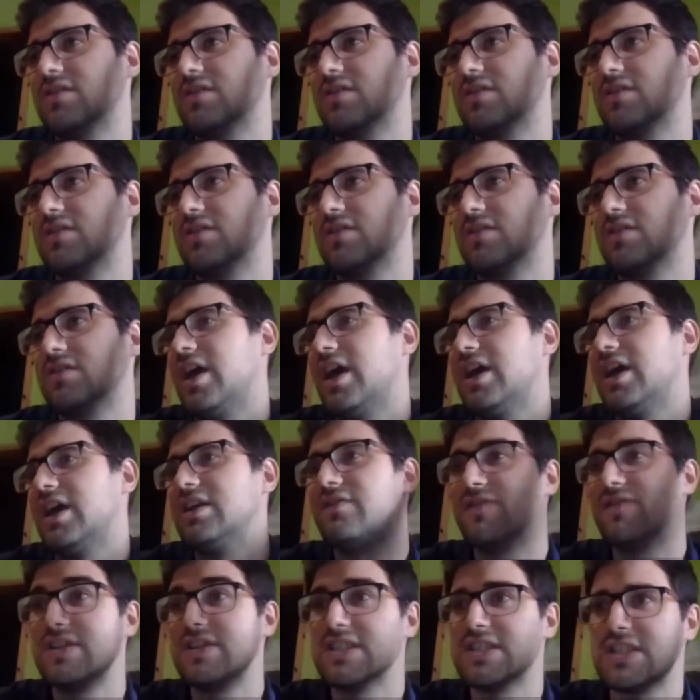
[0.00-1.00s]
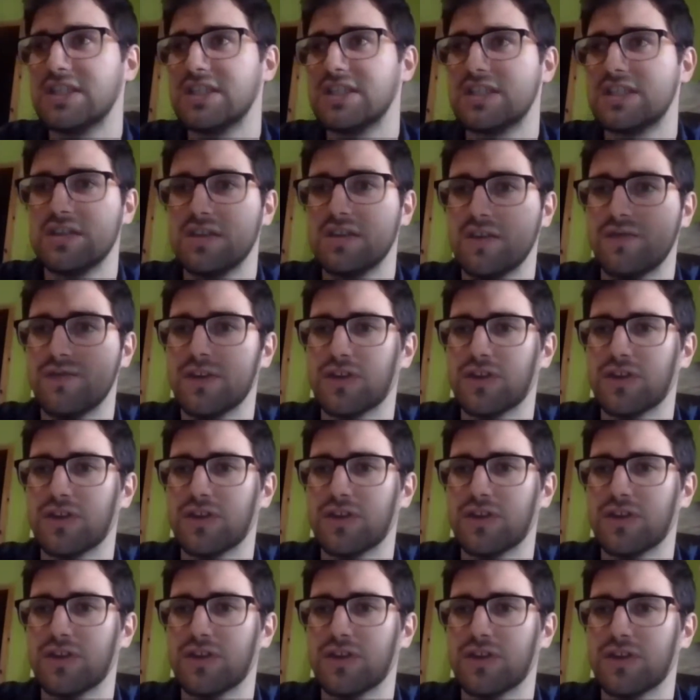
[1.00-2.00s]
any physicist in the future
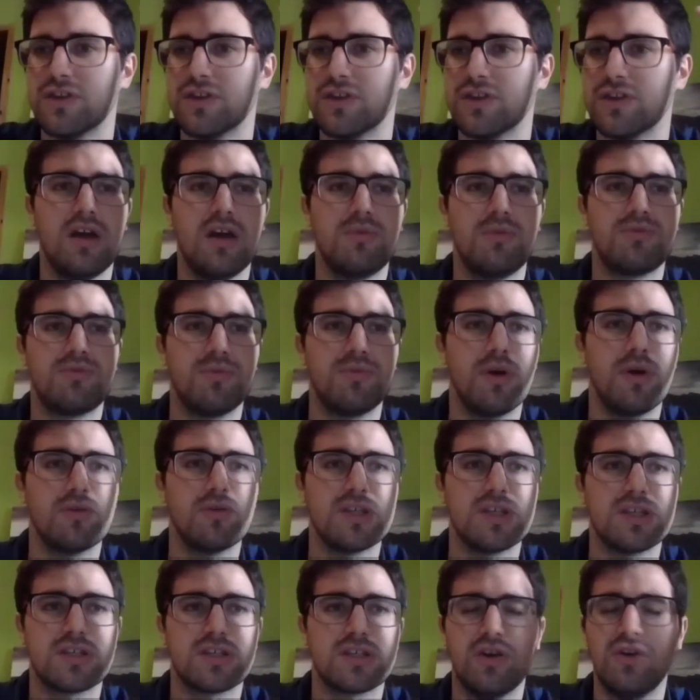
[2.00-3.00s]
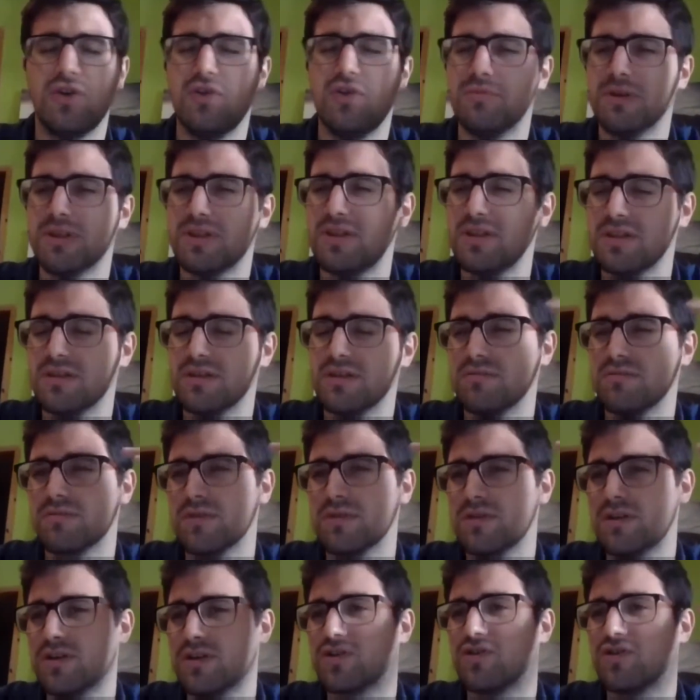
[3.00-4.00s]
proposes, oh, but there
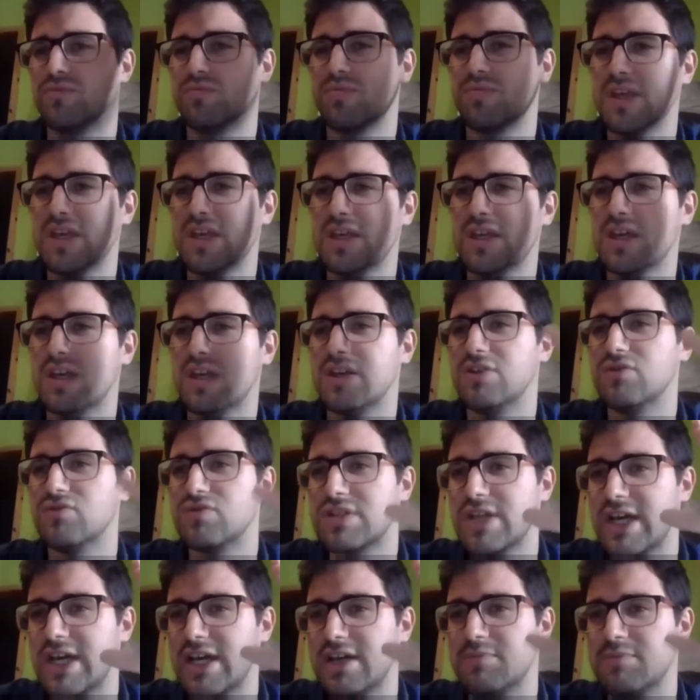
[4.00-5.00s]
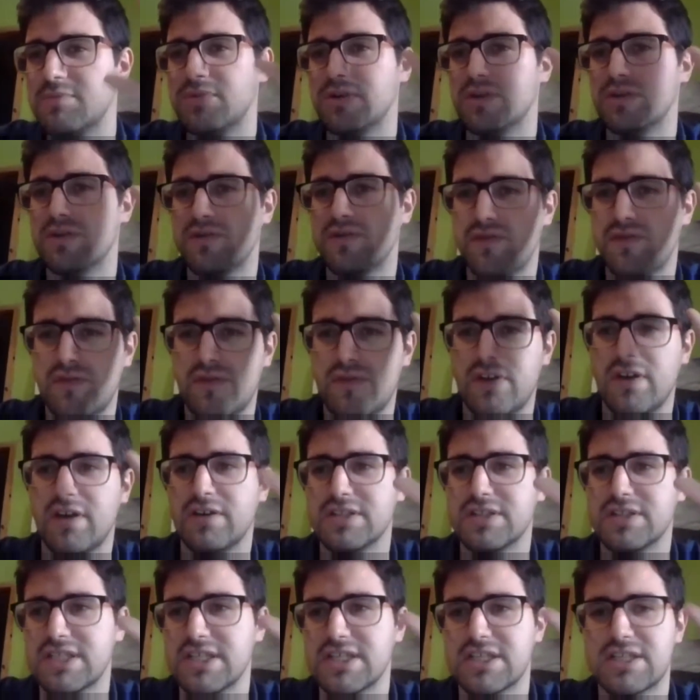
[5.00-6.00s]
could be a new type of
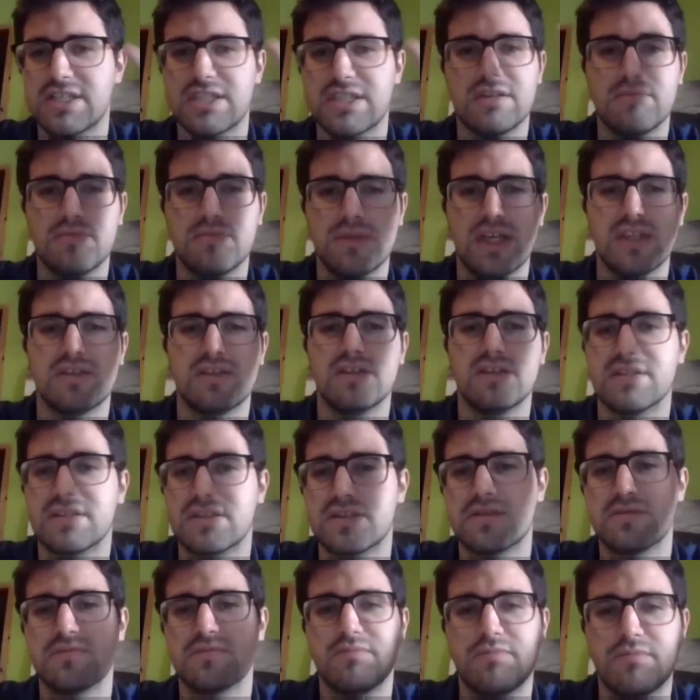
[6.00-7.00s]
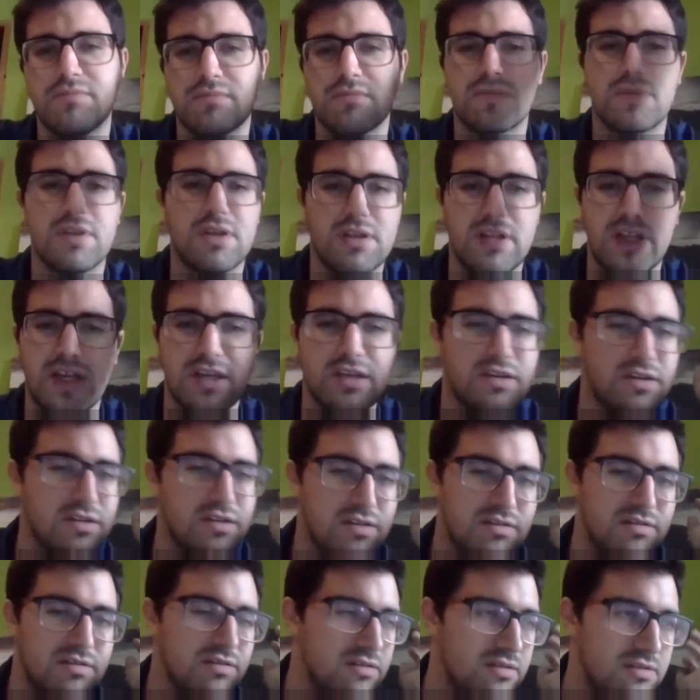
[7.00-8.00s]
system that is like
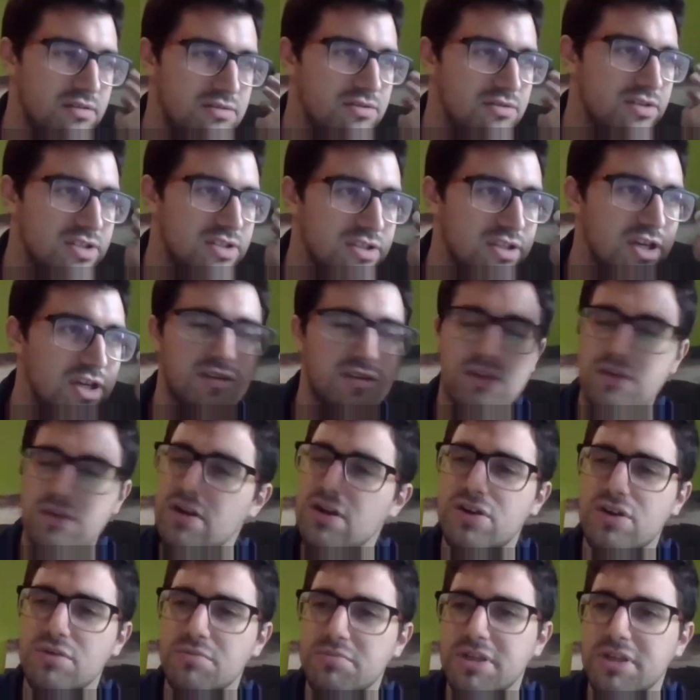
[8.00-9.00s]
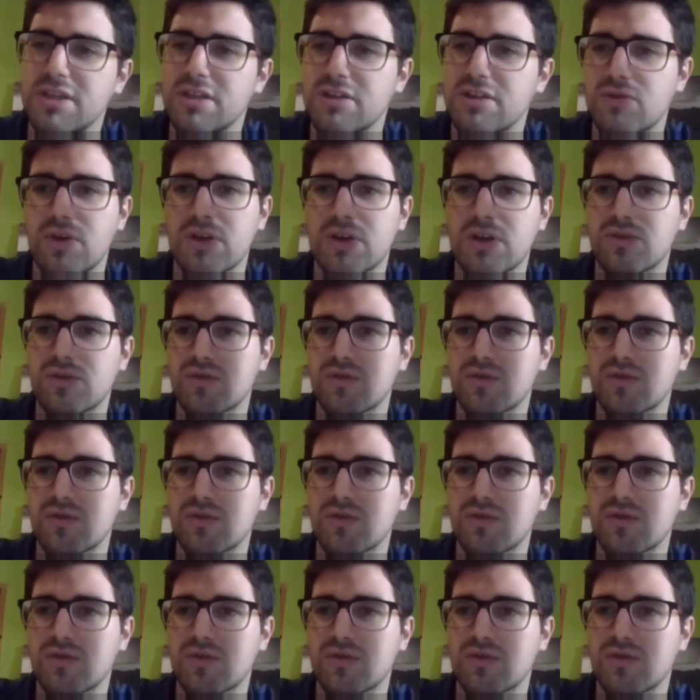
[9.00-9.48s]
does not adhere completely to quantum